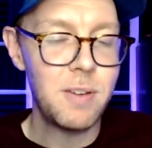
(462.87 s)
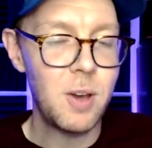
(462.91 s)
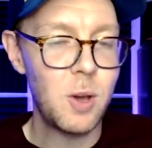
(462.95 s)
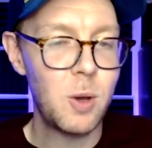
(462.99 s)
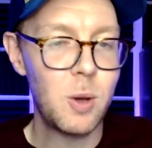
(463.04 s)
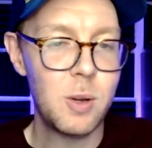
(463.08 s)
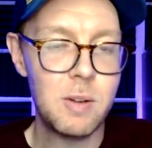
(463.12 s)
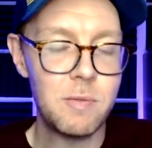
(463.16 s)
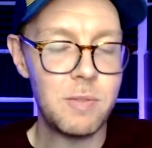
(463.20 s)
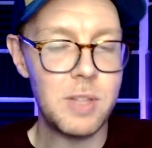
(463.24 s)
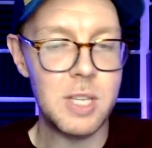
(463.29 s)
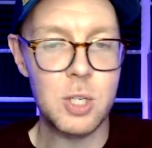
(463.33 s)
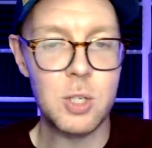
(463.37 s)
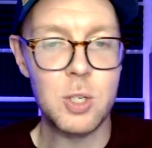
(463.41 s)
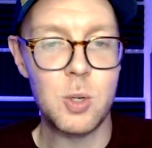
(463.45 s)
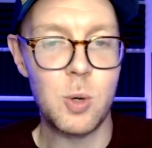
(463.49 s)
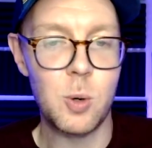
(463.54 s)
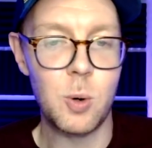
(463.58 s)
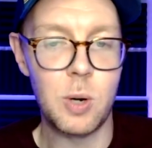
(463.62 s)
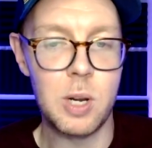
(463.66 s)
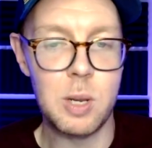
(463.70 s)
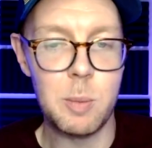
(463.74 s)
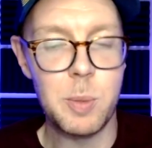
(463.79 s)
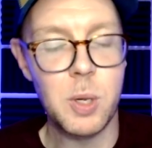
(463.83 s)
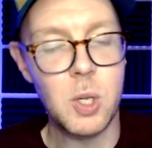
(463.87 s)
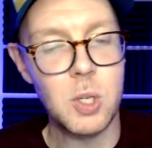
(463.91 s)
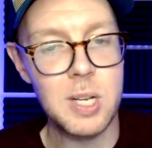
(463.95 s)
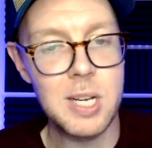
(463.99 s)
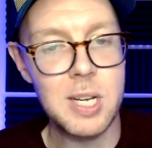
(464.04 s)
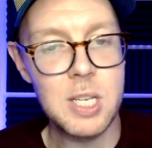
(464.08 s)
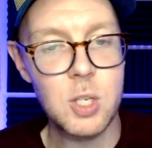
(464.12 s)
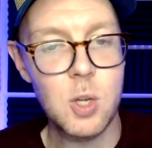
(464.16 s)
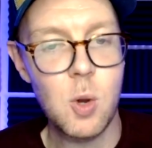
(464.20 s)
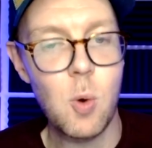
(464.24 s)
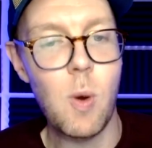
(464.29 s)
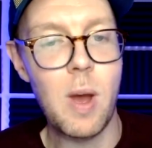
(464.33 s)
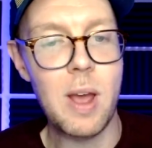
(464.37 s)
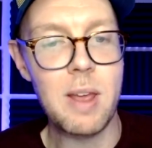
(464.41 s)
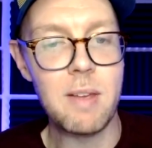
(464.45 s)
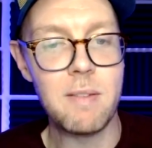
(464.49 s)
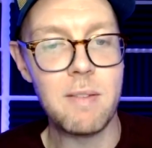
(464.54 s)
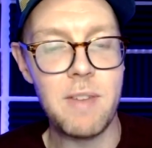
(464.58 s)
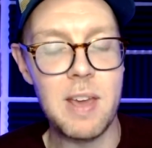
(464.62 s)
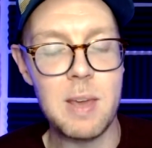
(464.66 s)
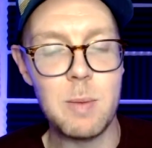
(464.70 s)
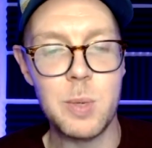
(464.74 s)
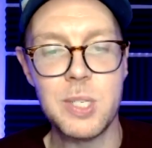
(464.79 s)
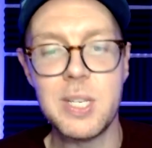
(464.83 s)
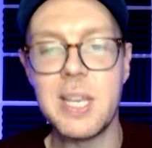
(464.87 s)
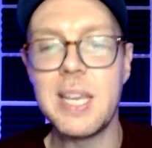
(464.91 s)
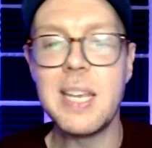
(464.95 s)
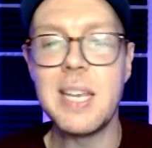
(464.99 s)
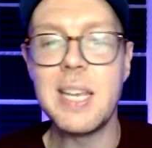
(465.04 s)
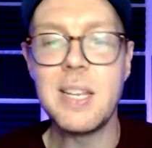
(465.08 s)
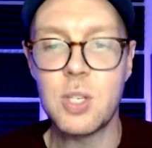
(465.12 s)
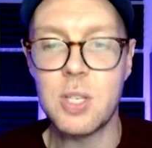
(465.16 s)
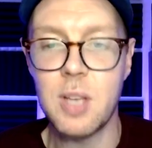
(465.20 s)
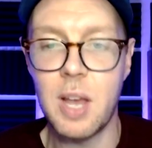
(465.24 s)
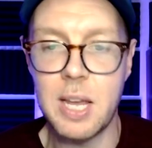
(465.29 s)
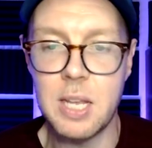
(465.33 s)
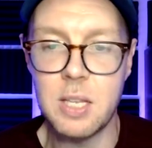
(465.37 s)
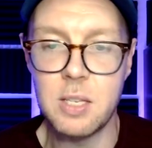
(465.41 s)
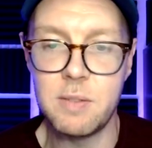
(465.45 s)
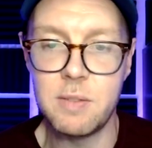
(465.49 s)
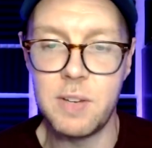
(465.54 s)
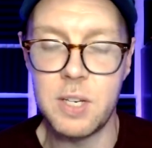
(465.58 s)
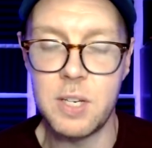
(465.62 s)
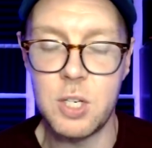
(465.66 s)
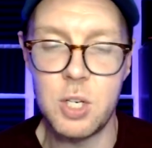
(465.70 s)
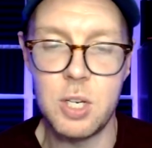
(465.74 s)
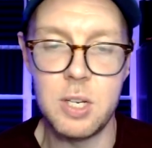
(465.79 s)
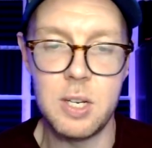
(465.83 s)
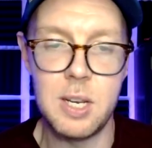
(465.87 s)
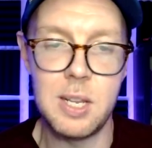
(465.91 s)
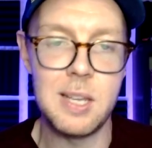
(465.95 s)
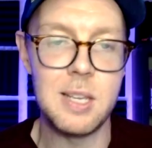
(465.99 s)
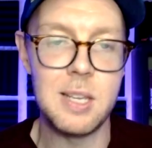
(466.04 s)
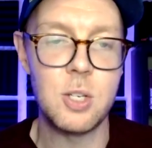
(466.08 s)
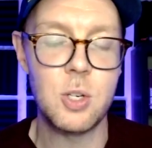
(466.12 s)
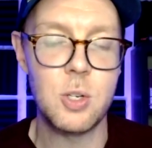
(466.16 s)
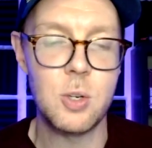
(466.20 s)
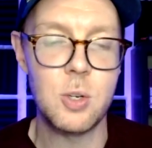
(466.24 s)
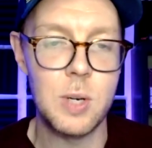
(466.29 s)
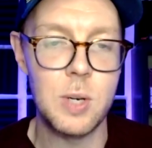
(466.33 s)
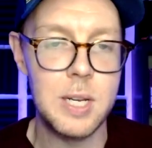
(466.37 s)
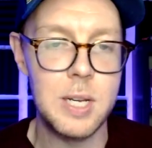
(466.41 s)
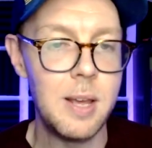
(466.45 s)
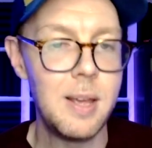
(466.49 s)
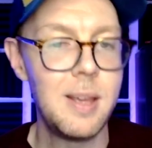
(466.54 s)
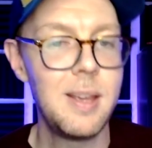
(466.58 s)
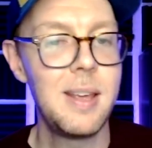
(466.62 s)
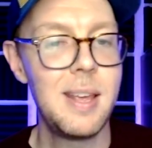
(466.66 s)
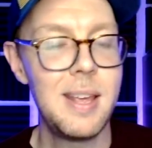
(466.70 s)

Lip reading: heard of this story because it is quite famous in science fiction history.